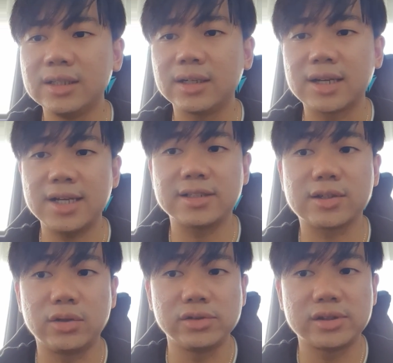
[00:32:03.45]
The case
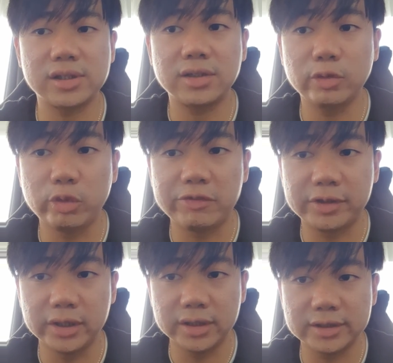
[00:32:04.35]
concerned with
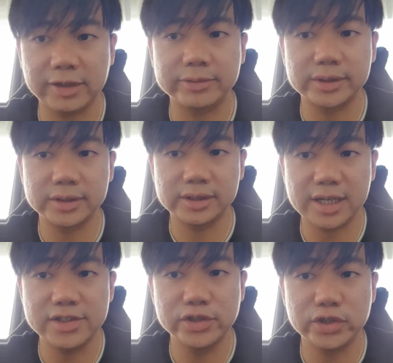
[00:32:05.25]
the
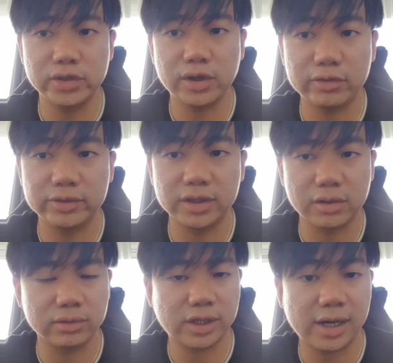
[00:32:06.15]
substantiation of the
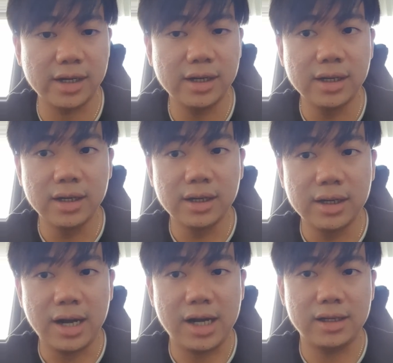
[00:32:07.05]
contract
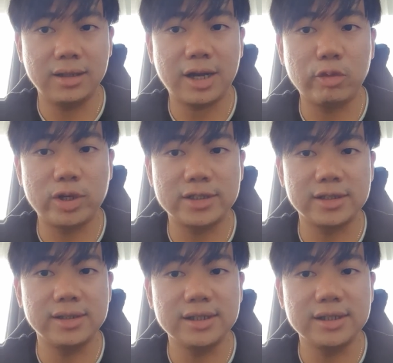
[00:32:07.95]
are likewise